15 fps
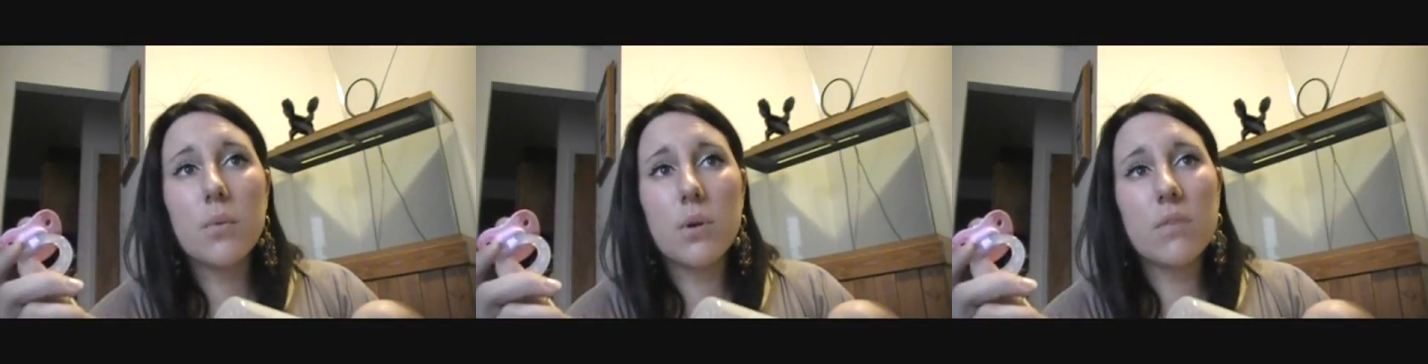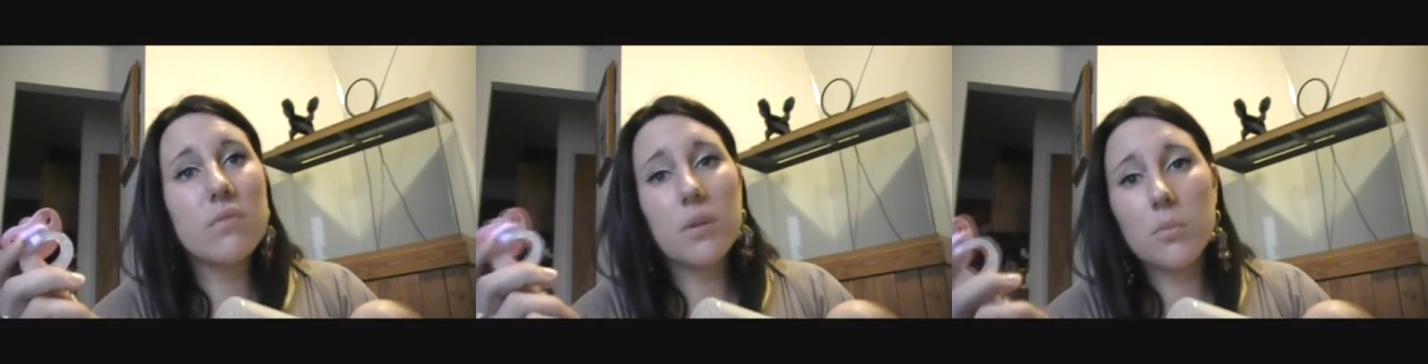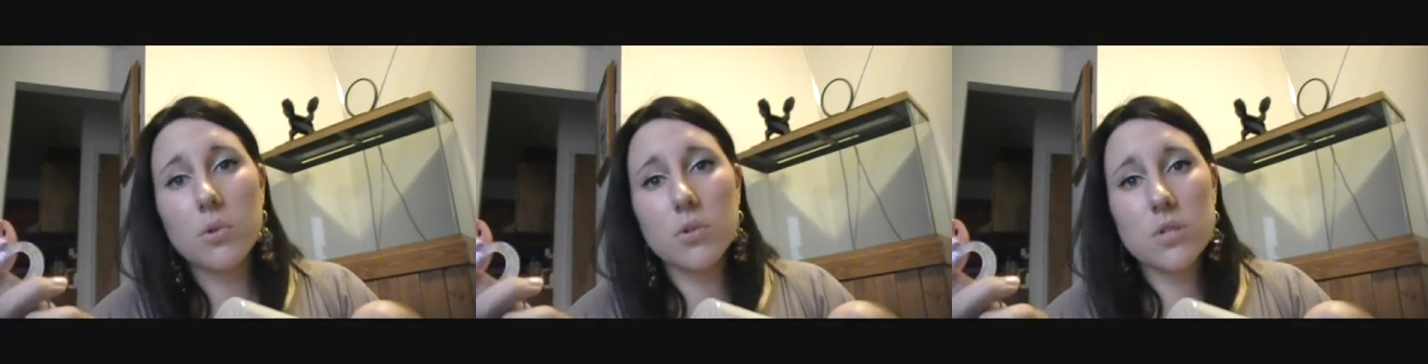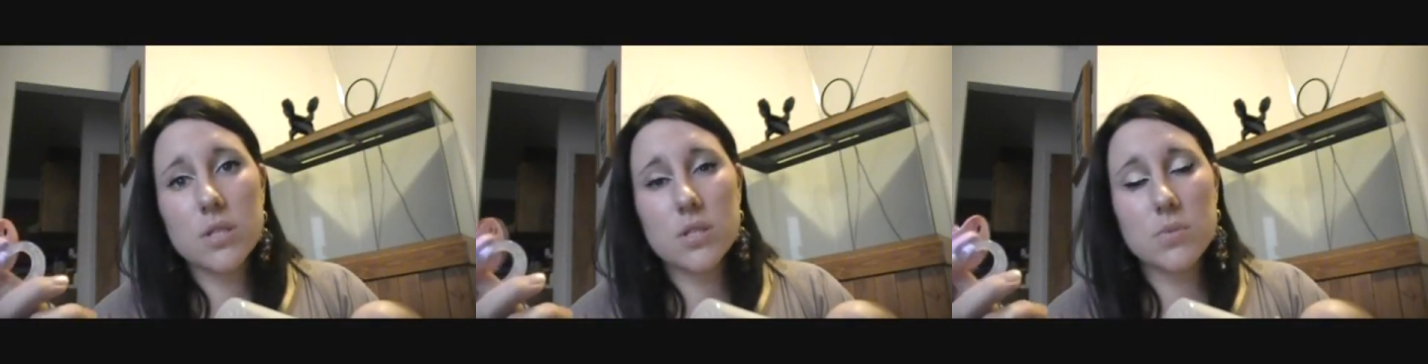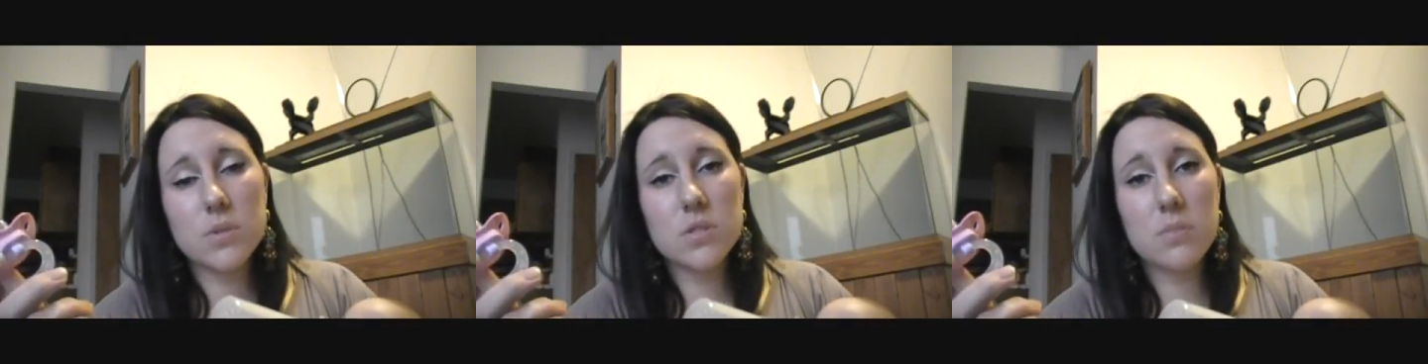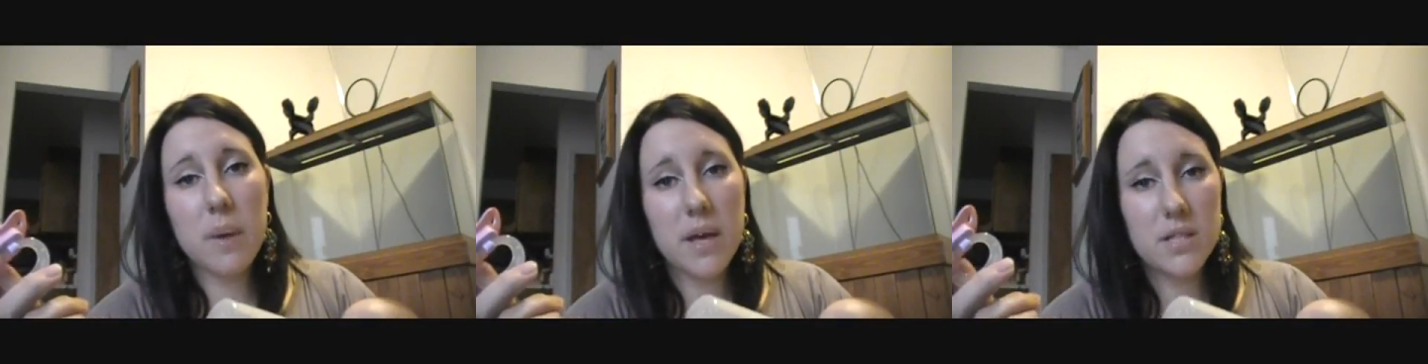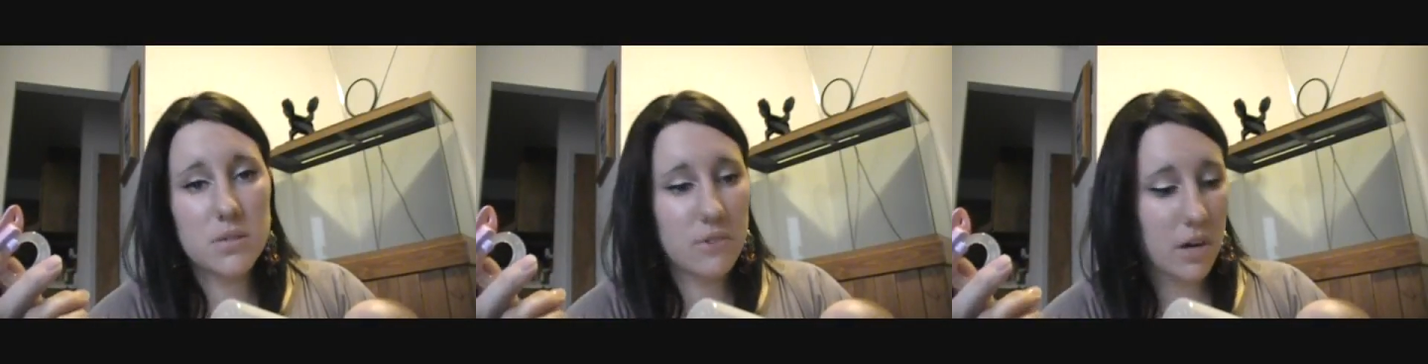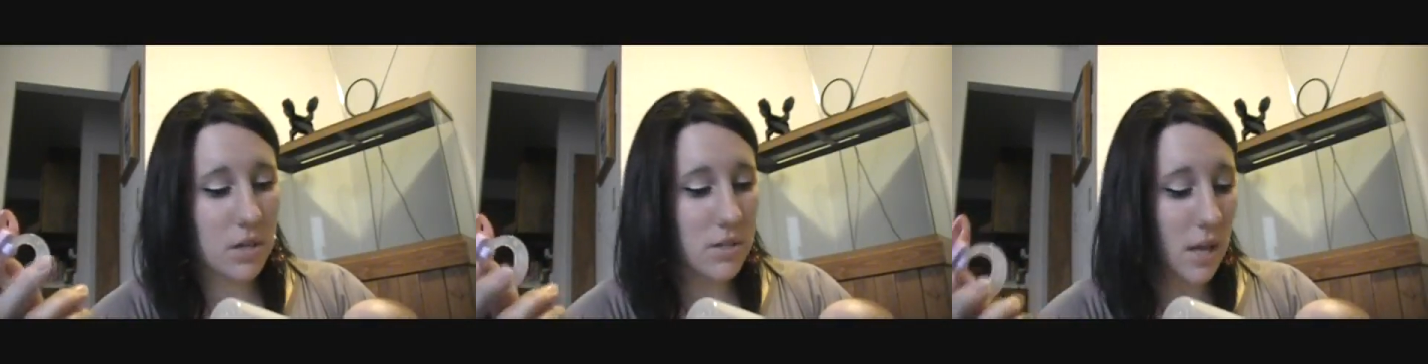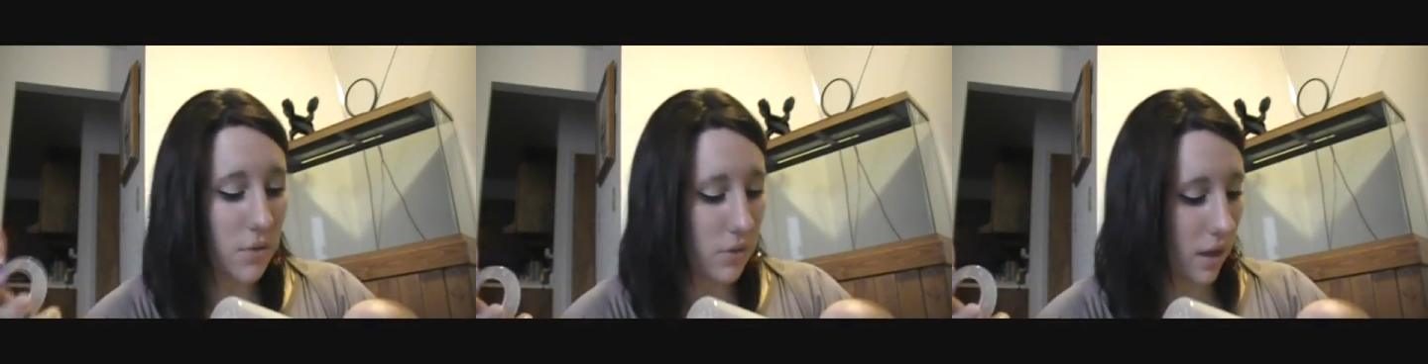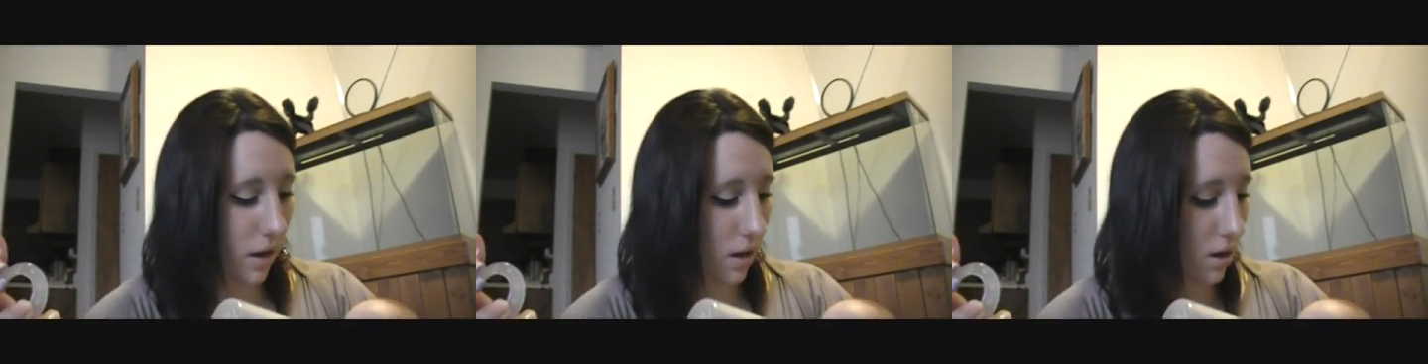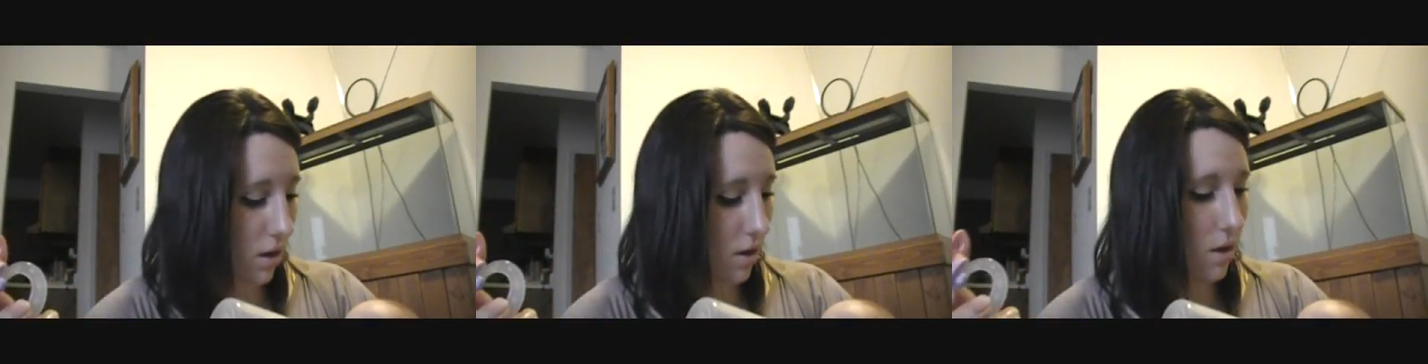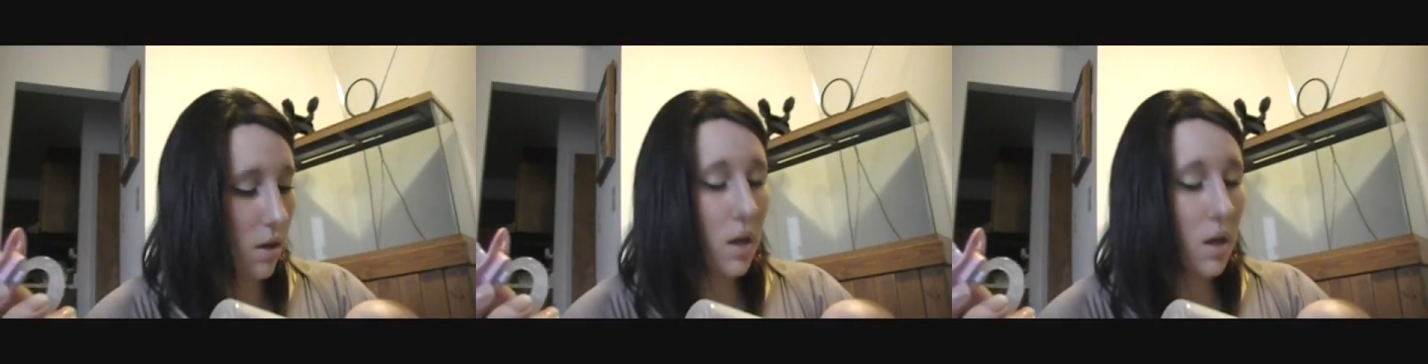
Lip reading: one of the most expensive pacifiers out there.